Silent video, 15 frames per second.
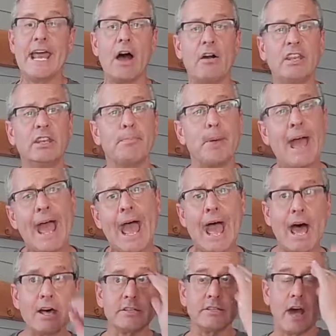Now, in the
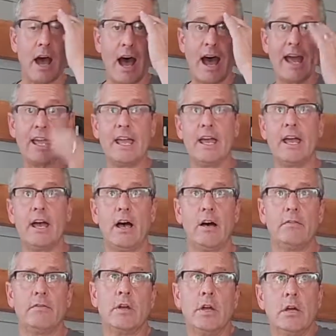past, I
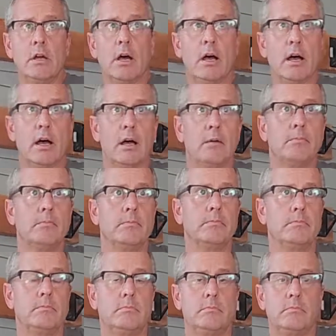have
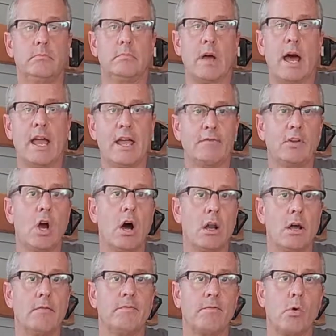gone
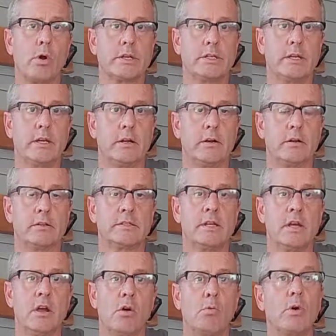up 14ers
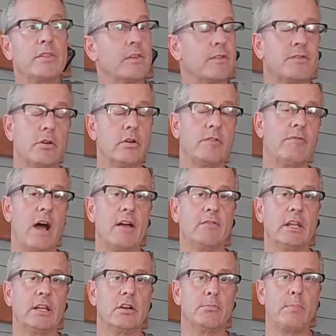with a
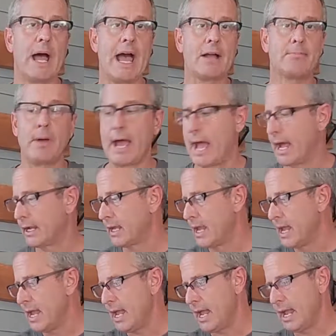35-liter backpack,
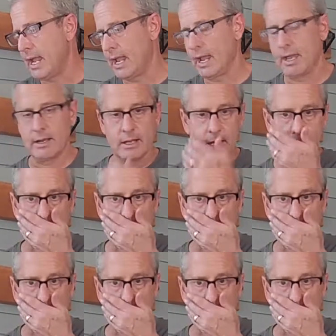and